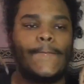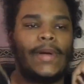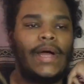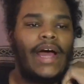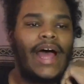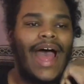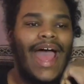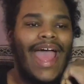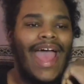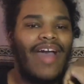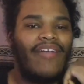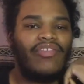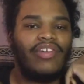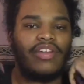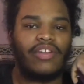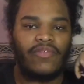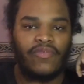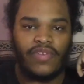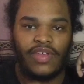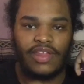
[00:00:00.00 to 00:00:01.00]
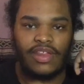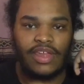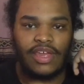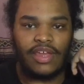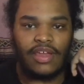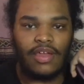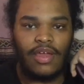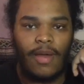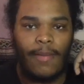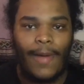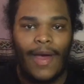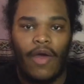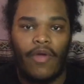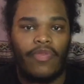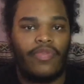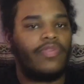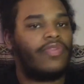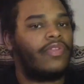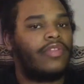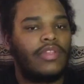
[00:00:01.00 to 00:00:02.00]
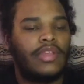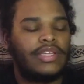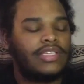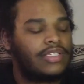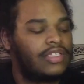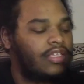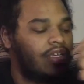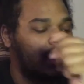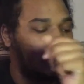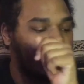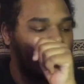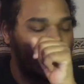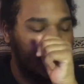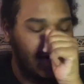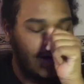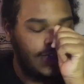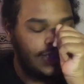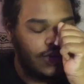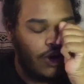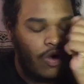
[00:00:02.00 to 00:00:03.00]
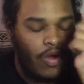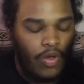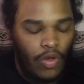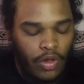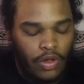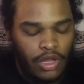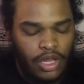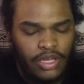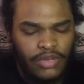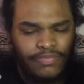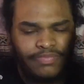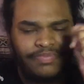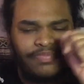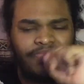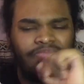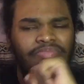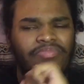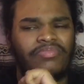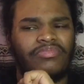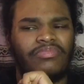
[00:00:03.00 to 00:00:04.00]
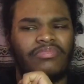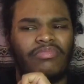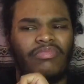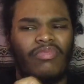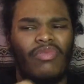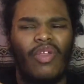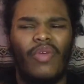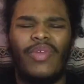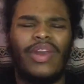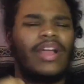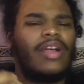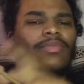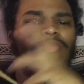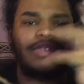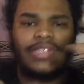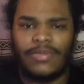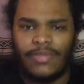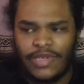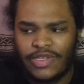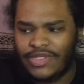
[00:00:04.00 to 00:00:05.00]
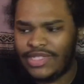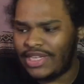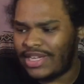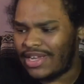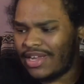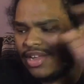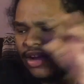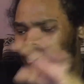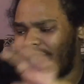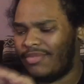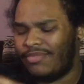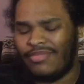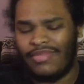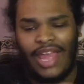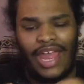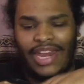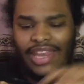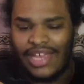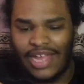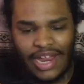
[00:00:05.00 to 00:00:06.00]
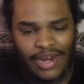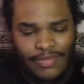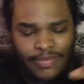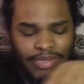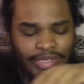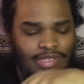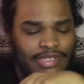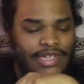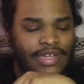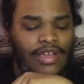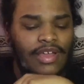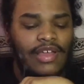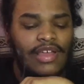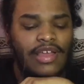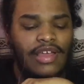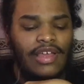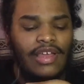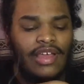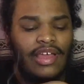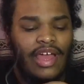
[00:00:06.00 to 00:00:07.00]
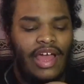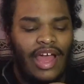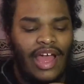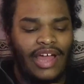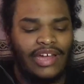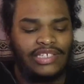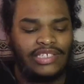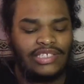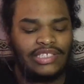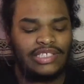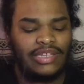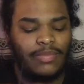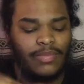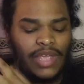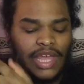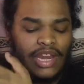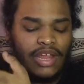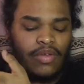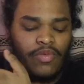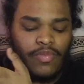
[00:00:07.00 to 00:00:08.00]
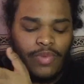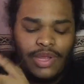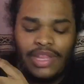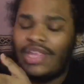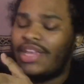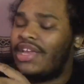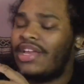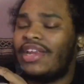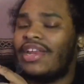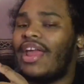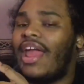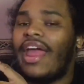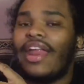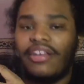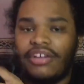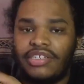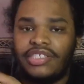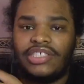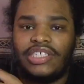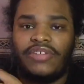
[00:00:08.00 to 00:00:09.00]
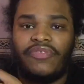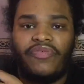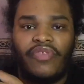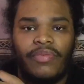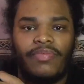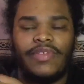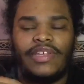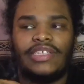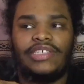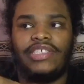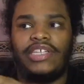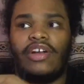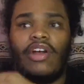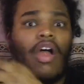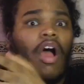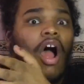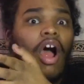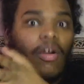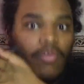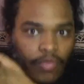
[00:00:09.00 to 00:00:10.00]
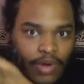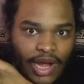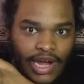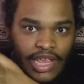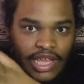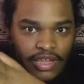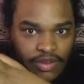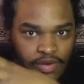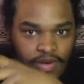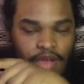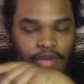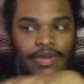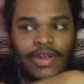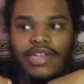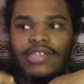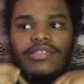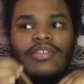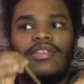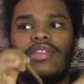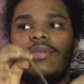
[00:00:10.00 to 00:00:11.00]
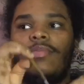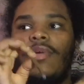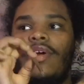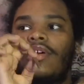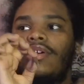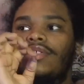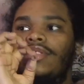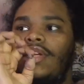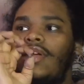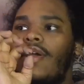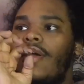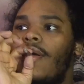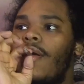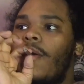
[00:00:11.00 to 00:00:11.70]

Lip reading: but I have a good feeling about this year as a whole when it comes to music, any kind of music. I just am getting really good energy from this year already, you know, and it's only March.